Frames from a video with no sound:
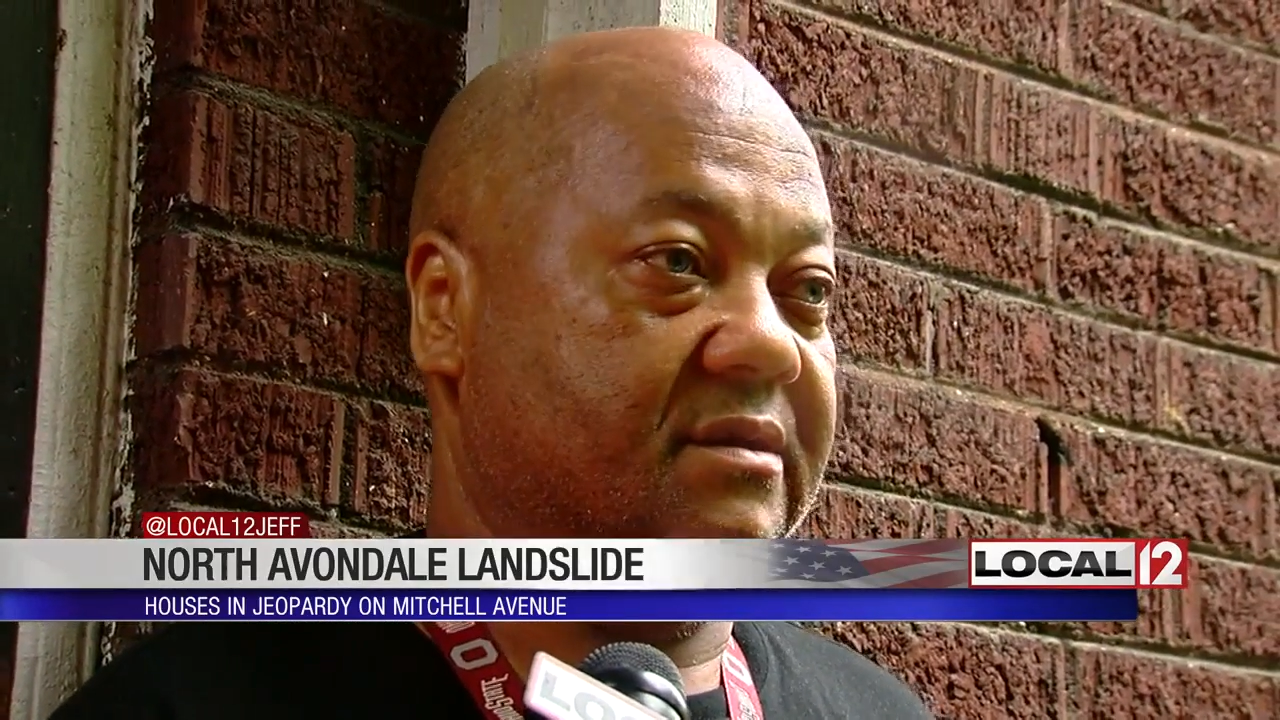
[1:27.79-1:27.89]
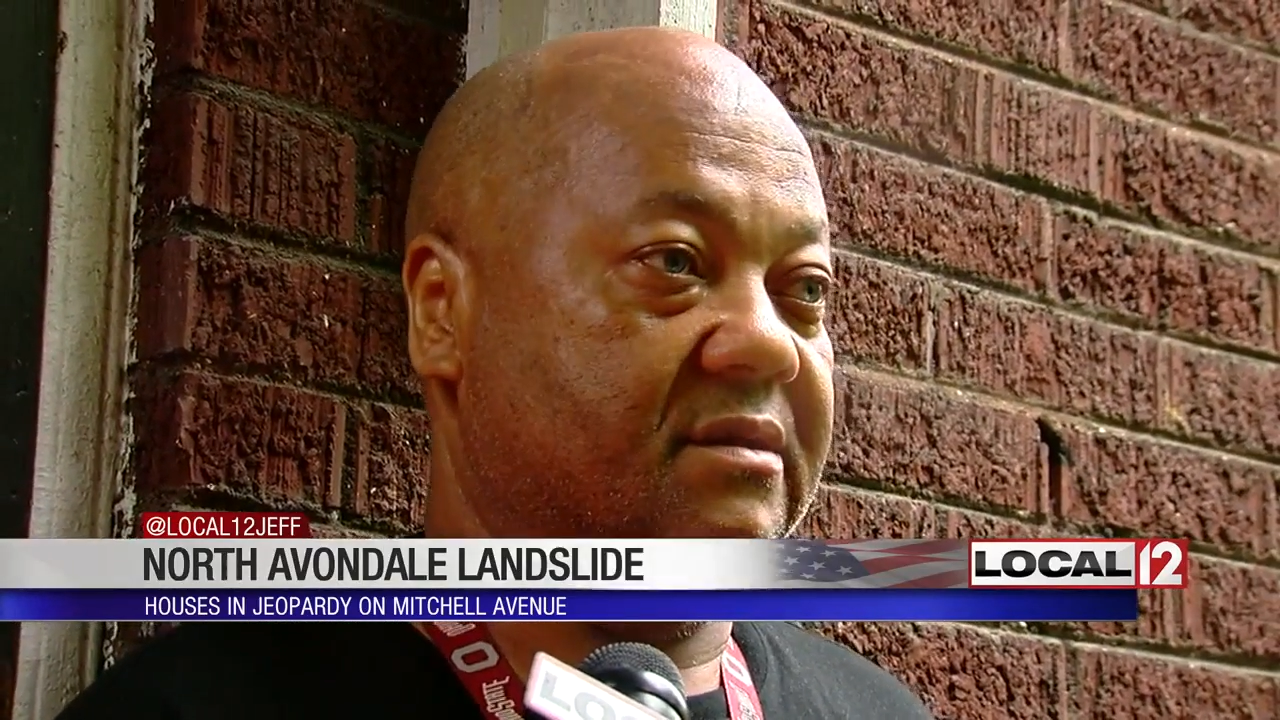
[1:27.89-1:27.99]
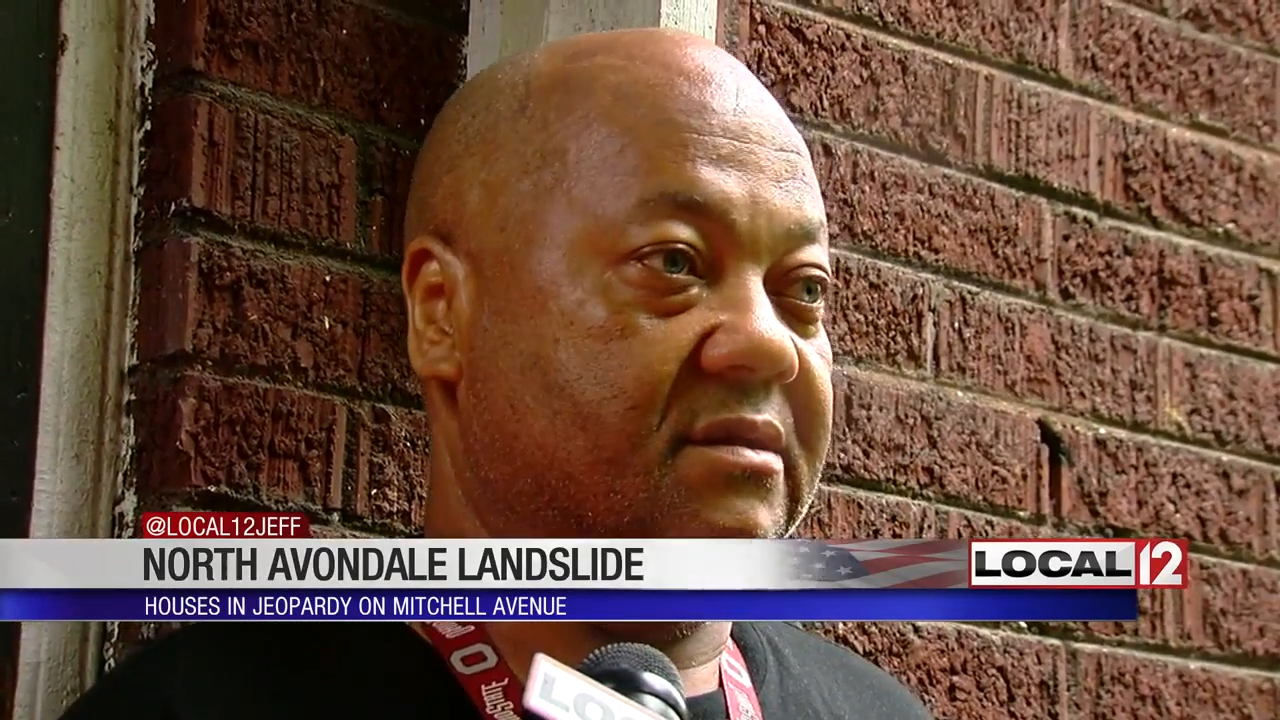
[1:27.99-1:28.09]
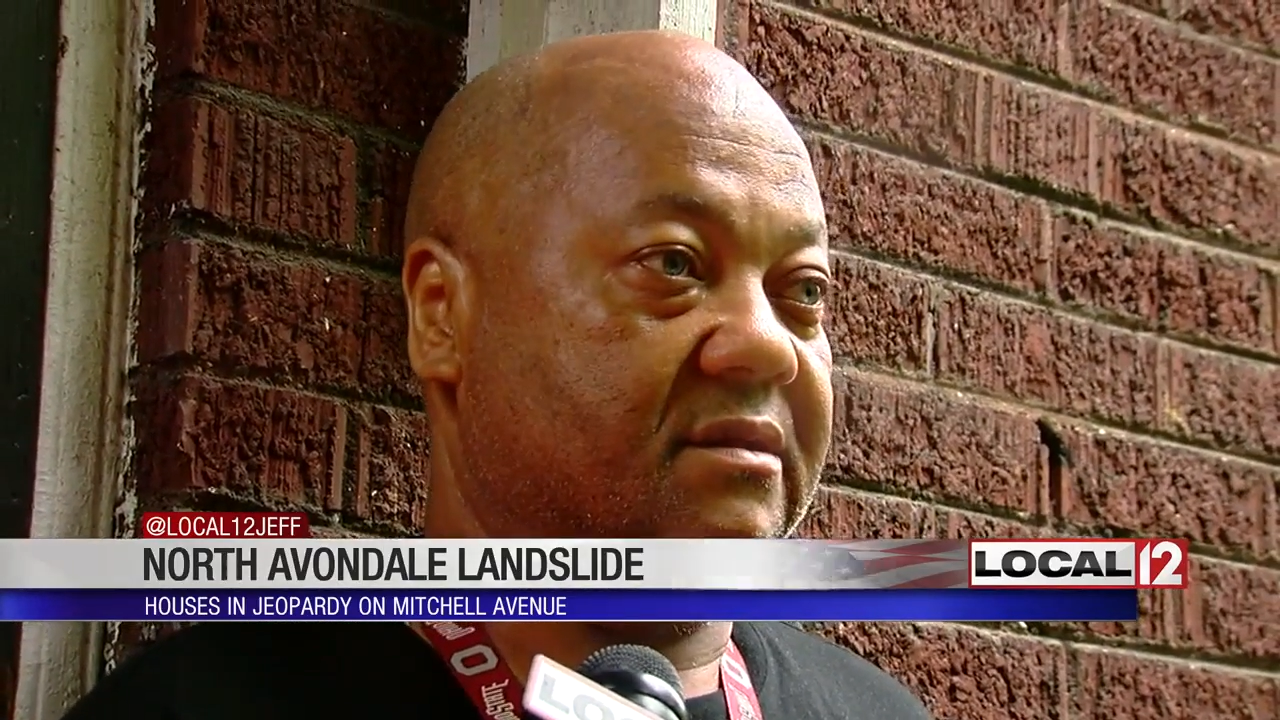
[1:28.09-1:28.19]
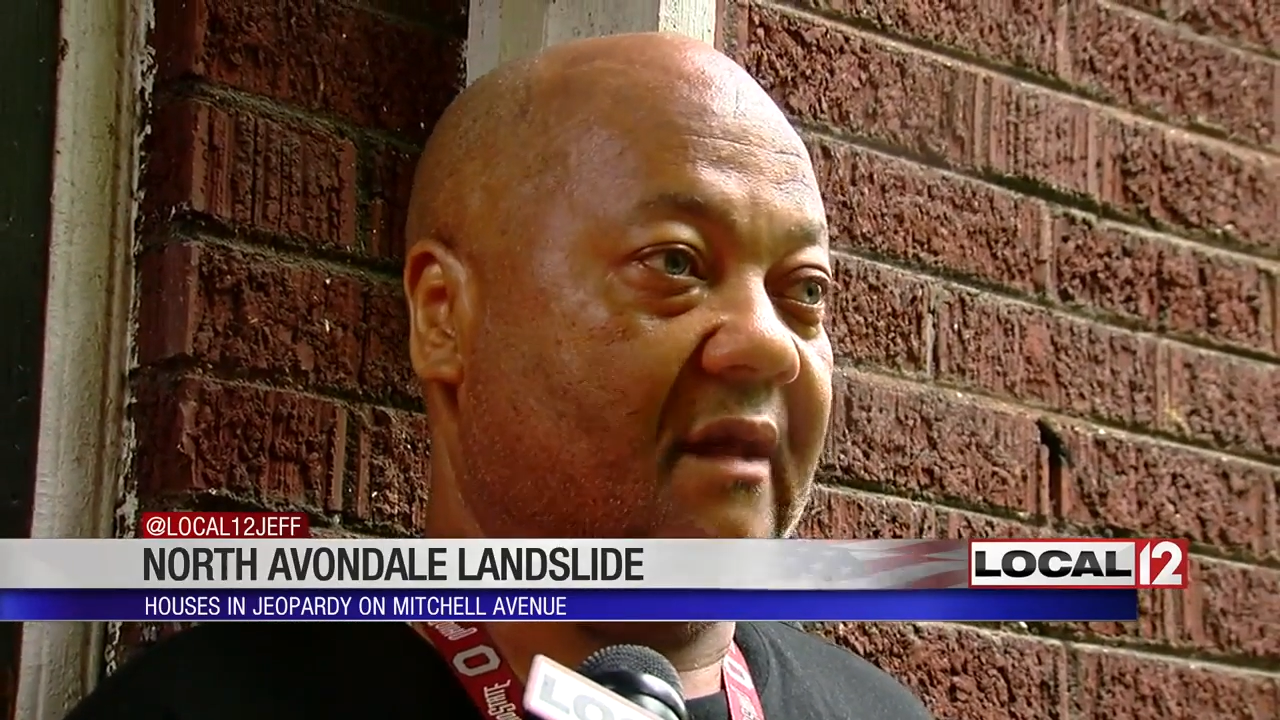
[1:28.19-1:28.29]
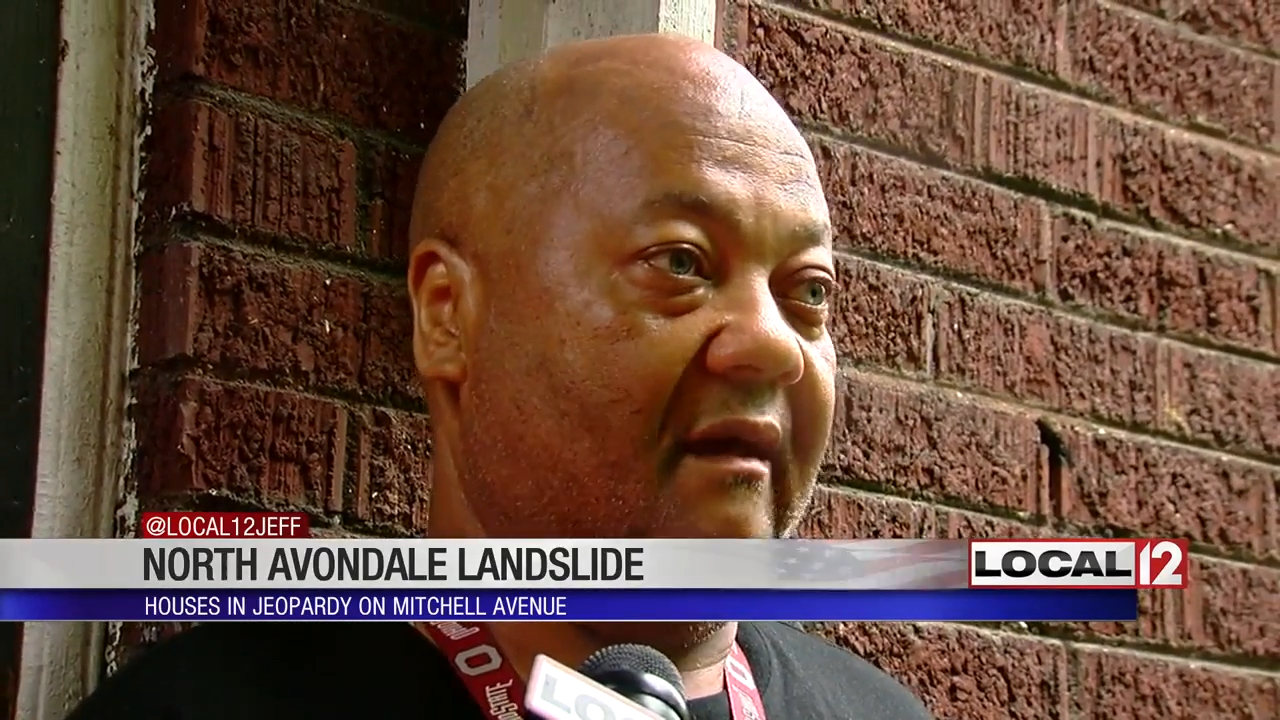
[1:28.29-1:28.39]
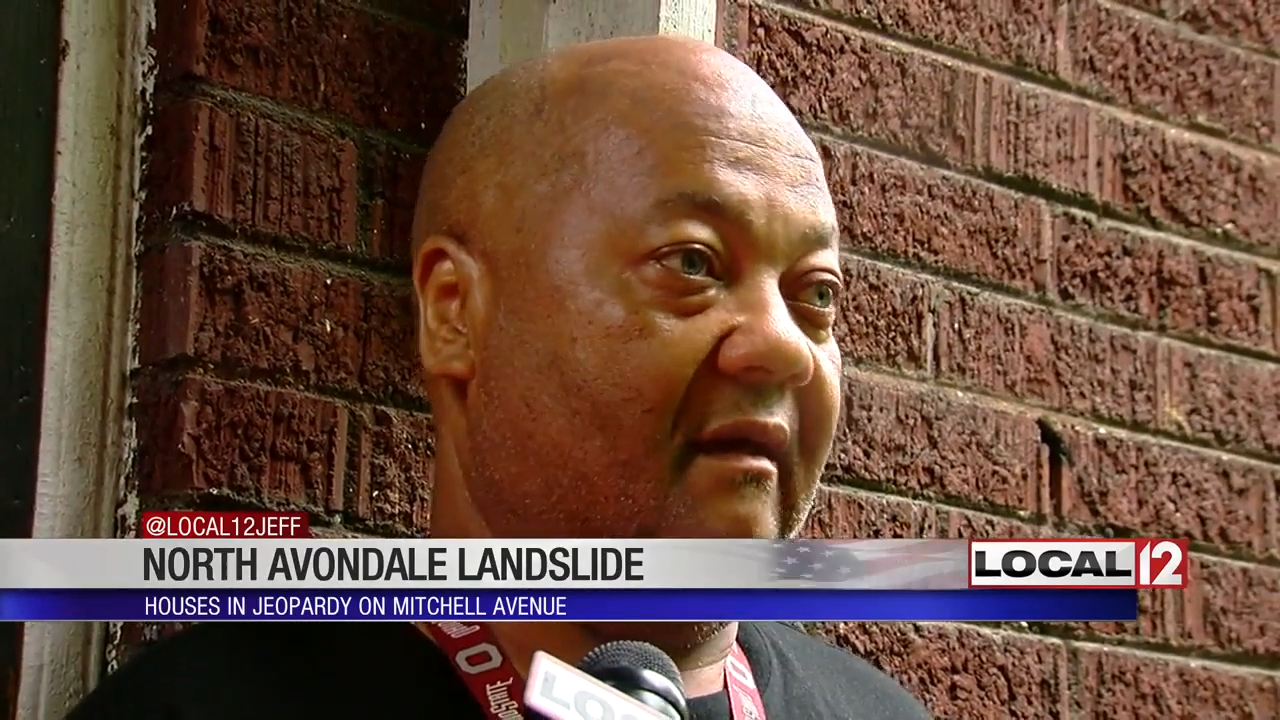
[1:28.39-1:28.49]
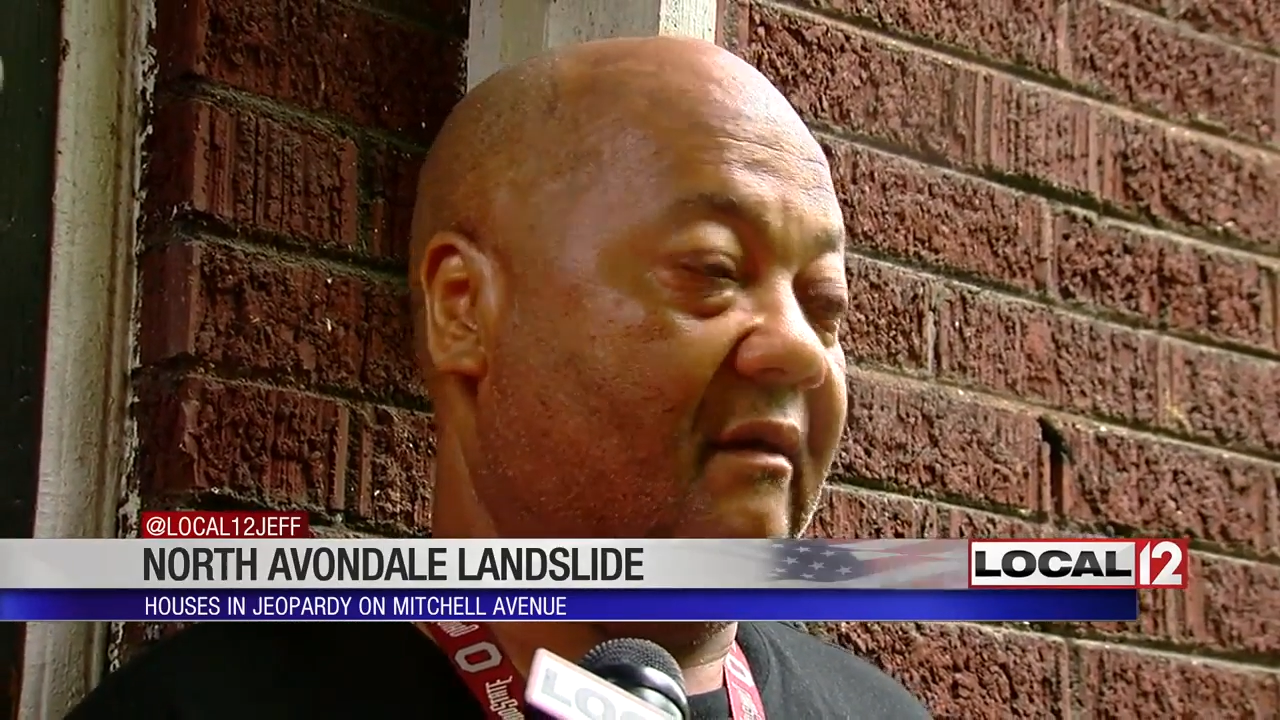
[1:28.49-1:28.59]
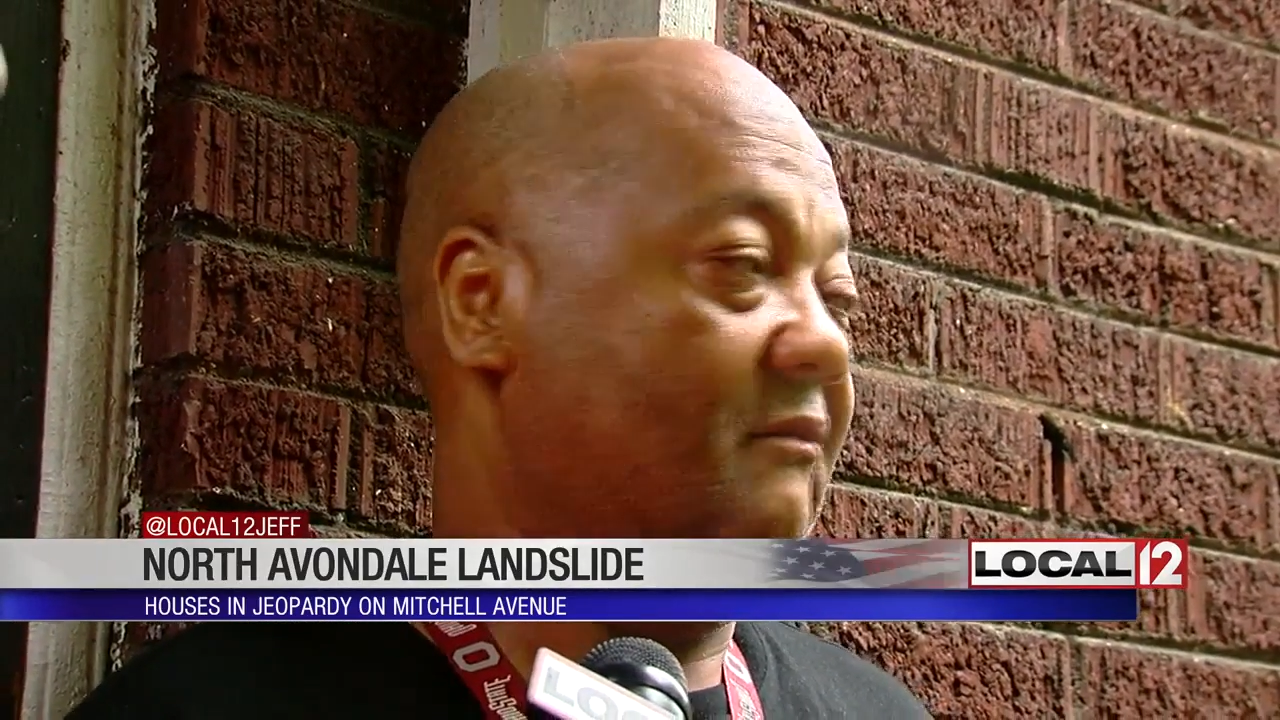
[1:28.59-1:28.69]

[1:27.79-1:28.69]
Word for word: it just like